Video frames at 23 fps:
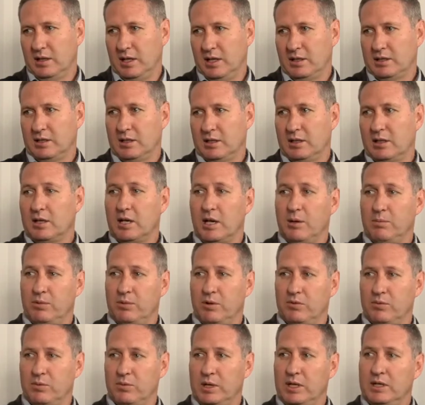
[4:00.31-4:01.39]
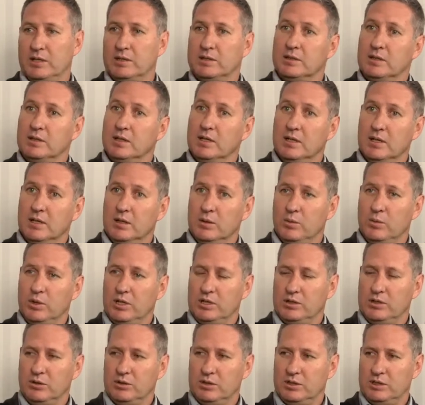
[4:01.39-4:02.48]
next couple of weeks we
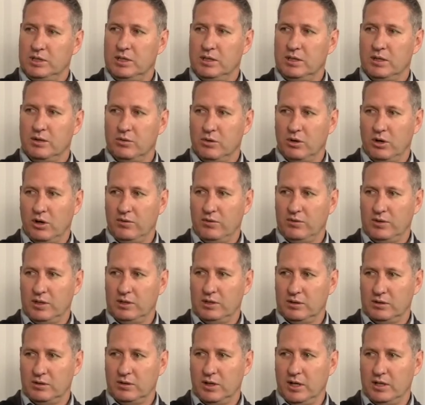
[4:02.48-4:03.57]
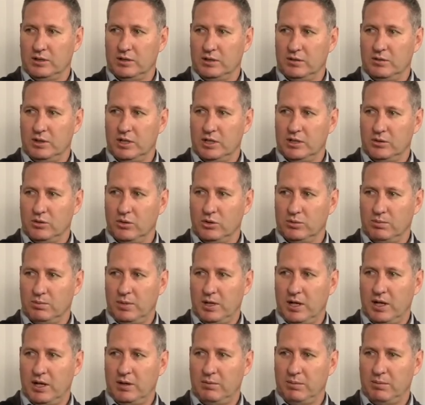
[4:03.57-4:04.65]
should see the draft integrated resource
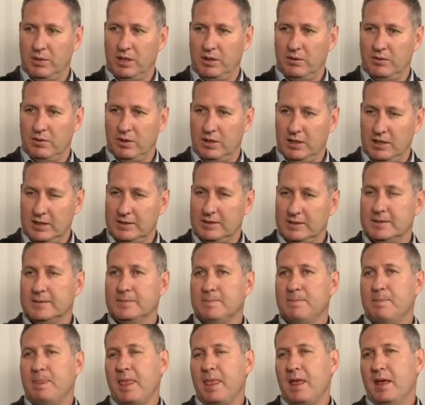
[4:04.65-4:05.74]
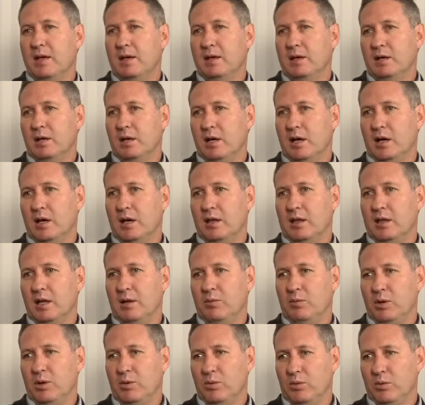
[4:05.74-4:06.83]
plan being released. Uh,
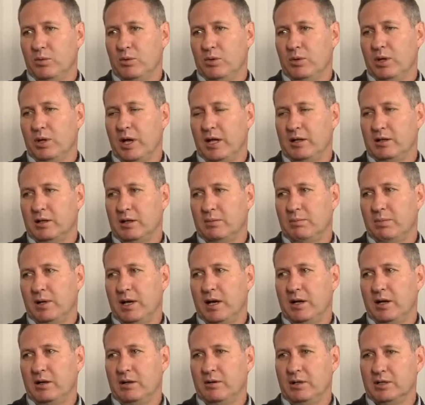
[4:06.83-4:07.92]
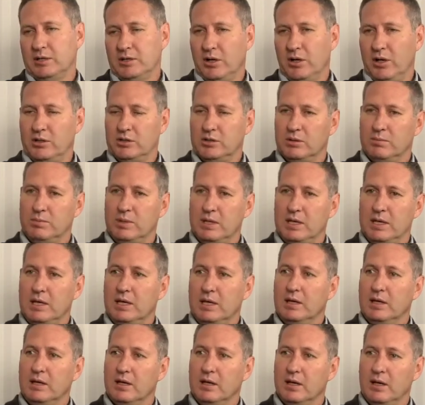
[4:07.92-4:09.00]
then we, that plan is going to be
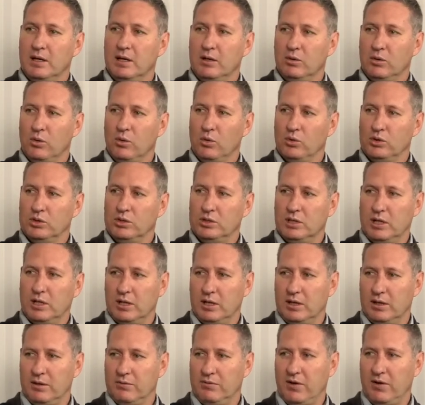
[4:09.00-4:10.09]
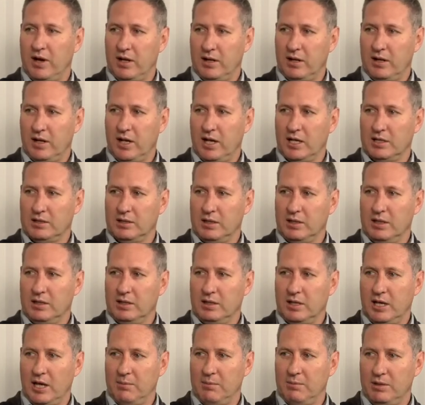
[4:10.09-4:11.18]
endorsed, uh, finalised in
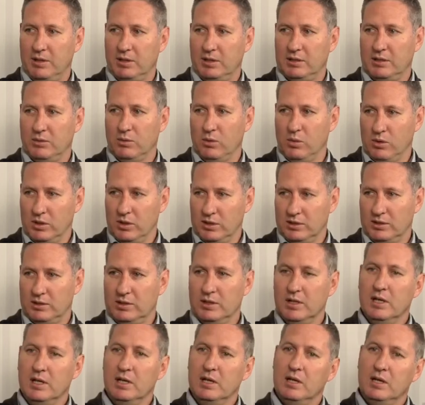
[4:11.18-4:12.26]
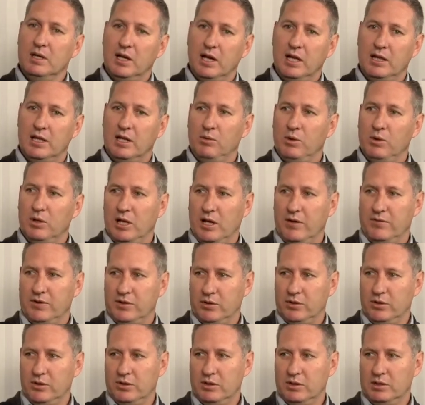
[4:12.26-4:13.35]
Cabinet in August, and then we'll have
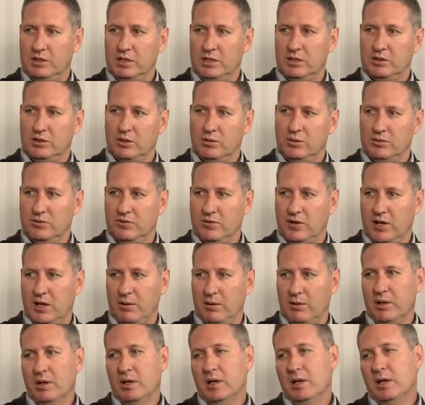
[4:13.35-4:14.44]
certainty in terms of our,